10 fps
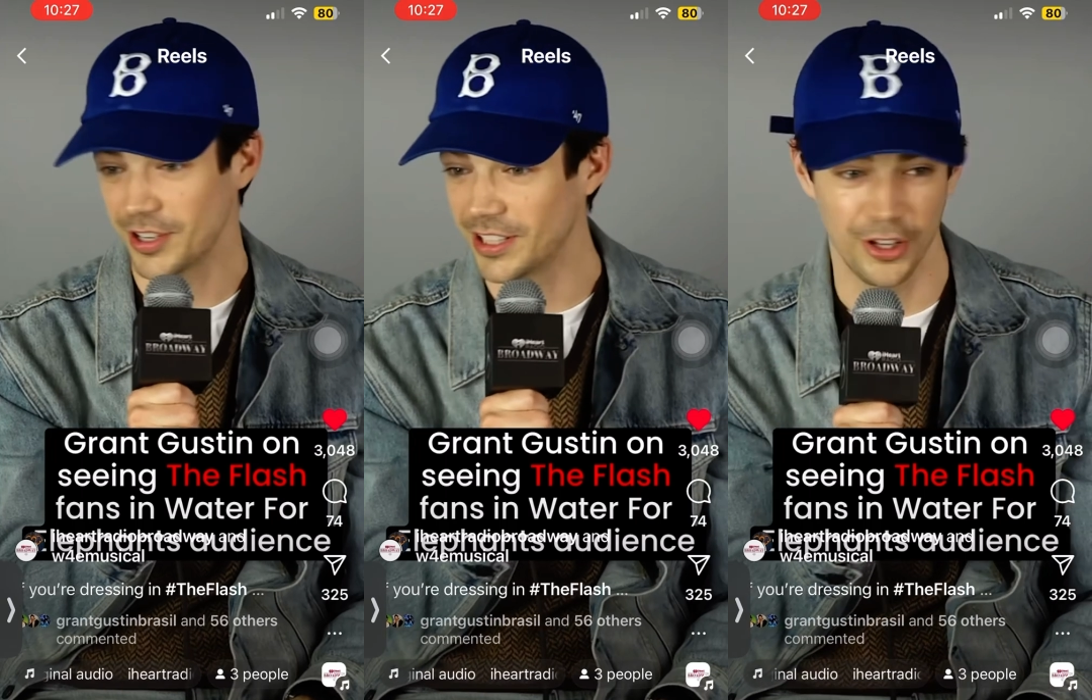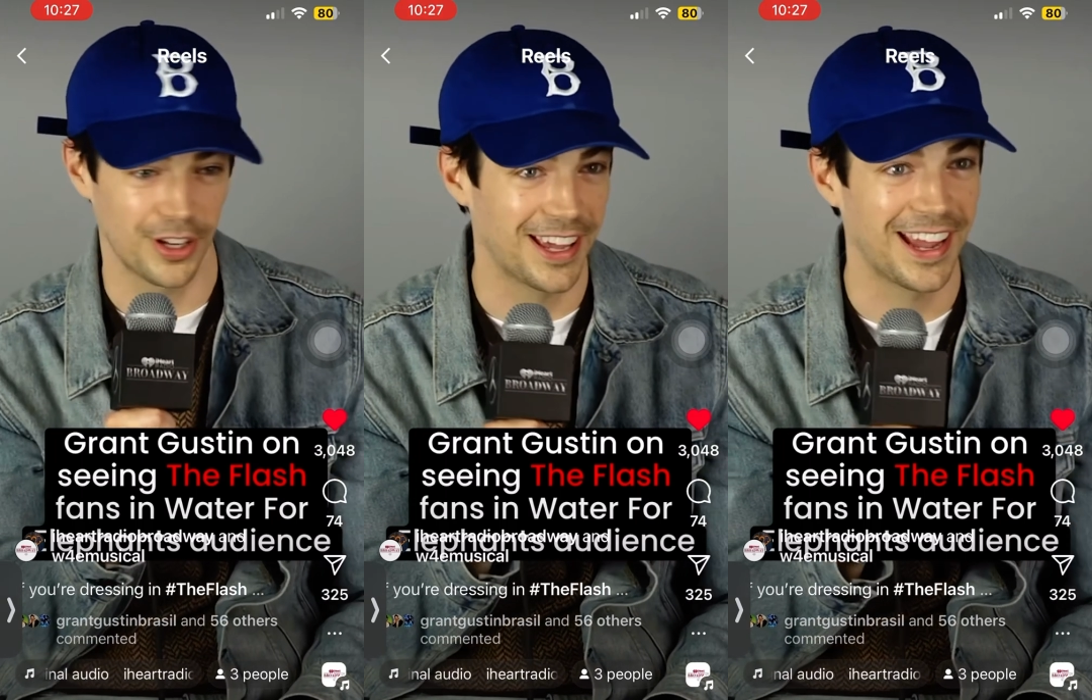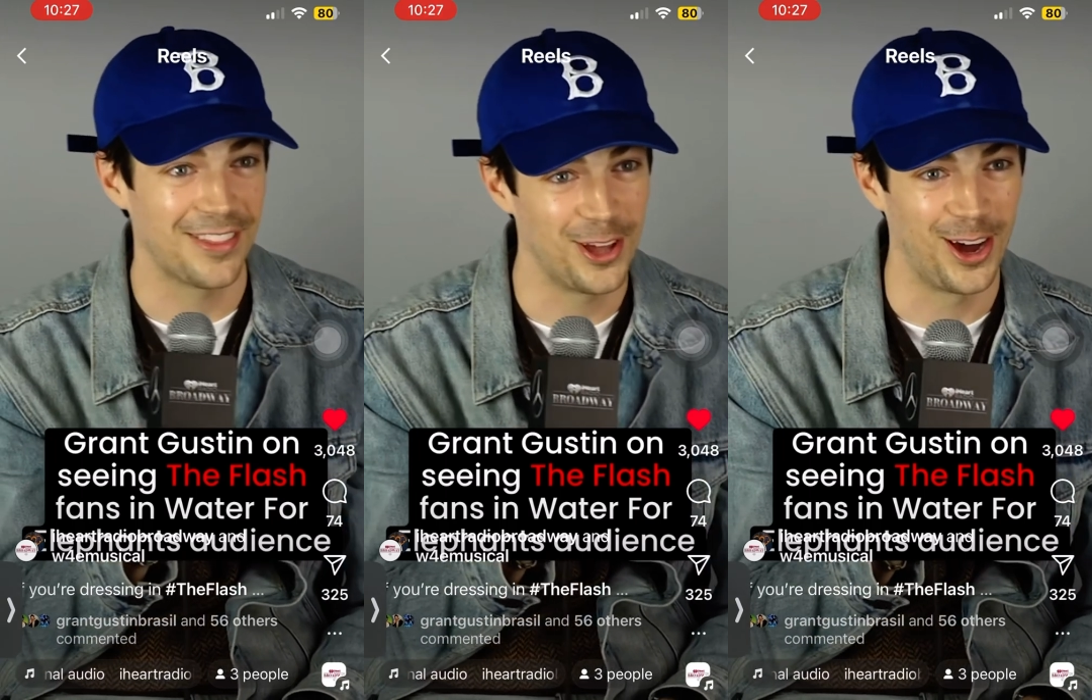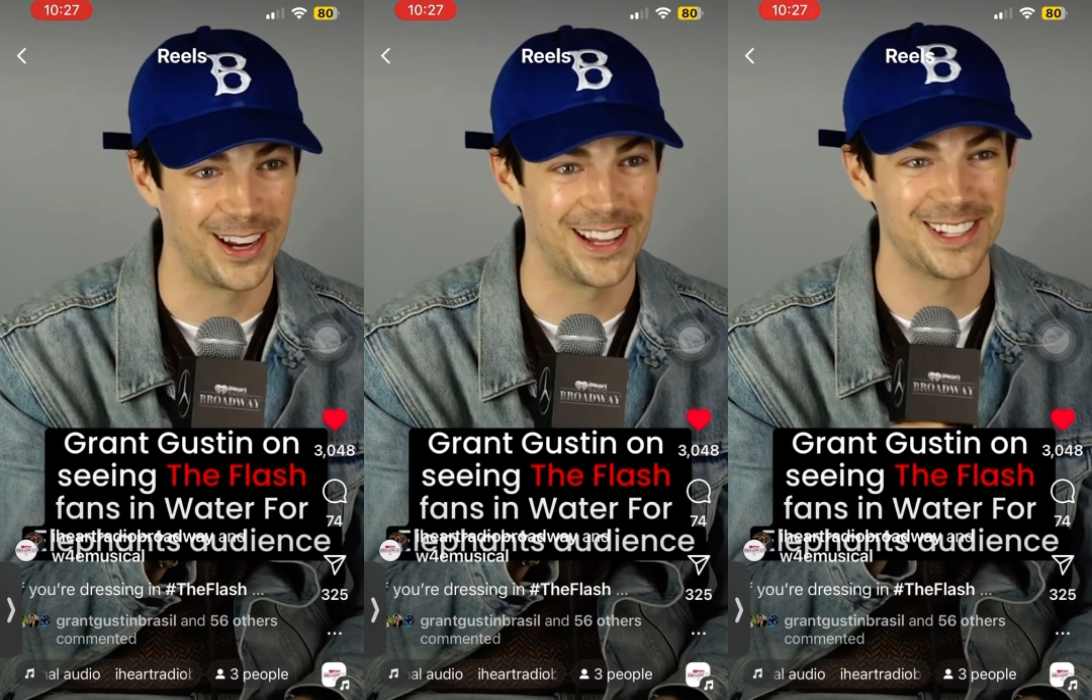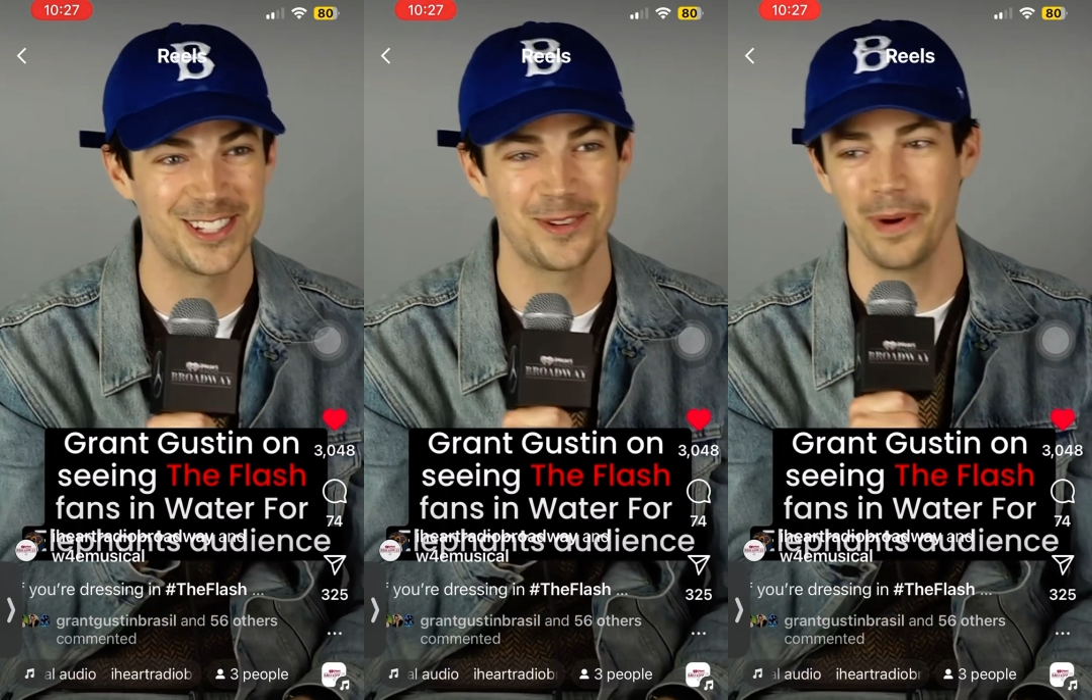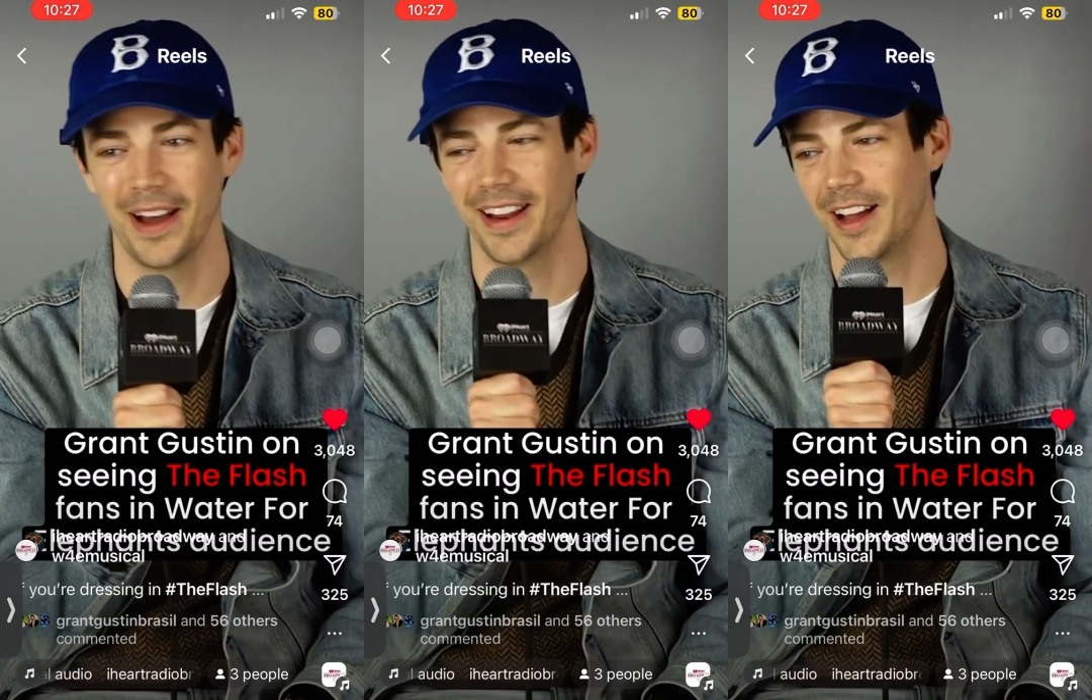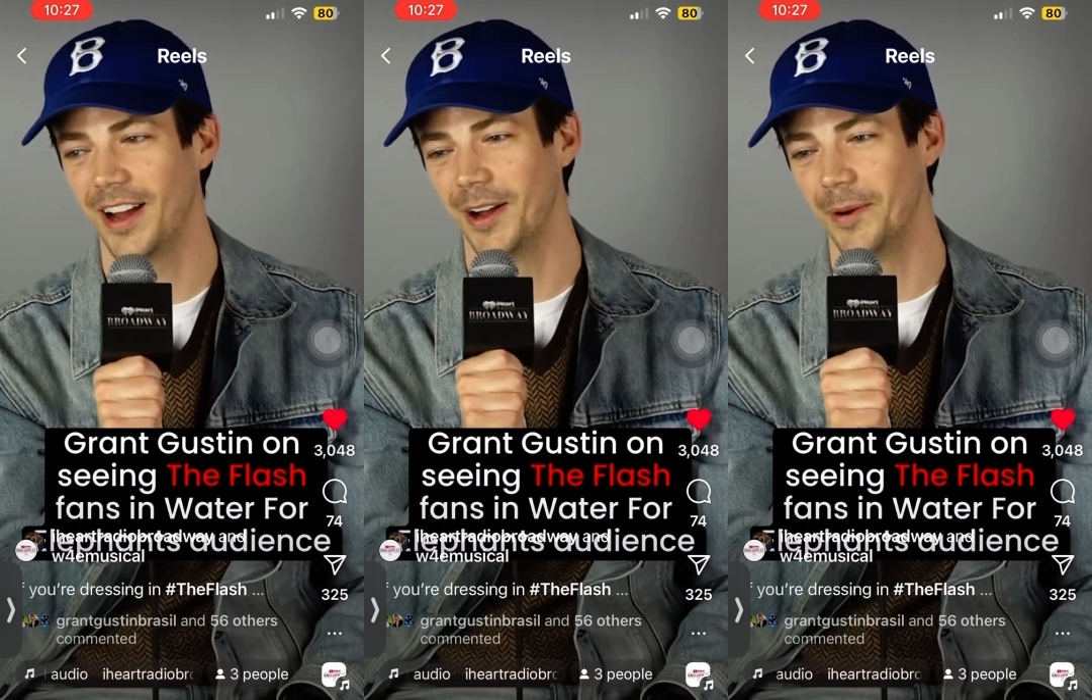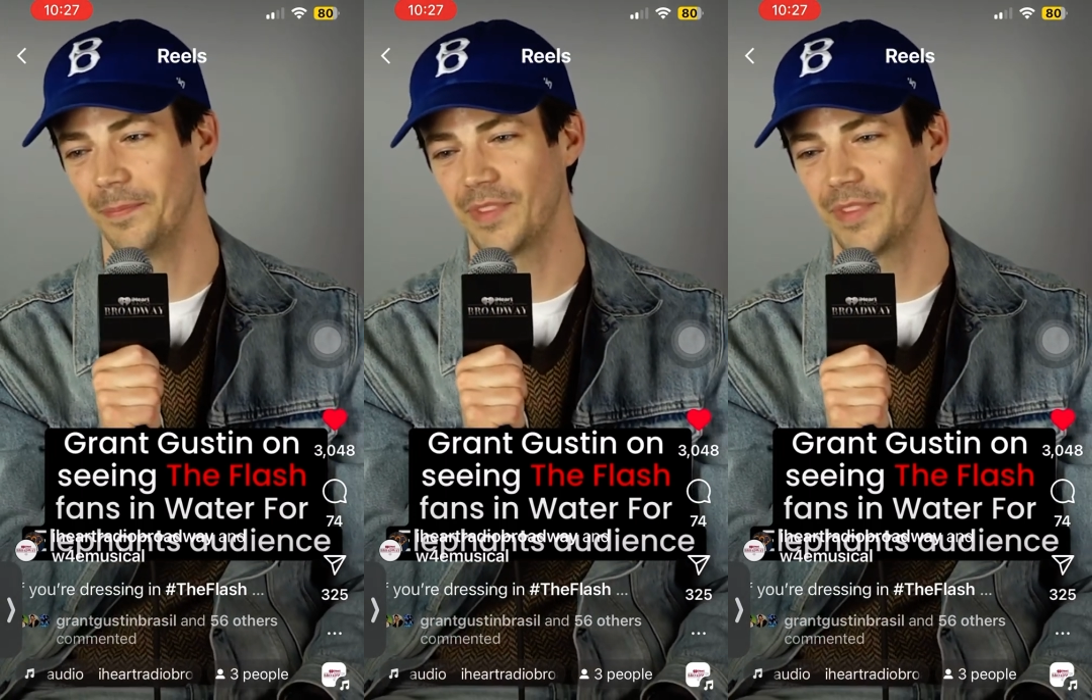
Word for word: looking at the audience, but um,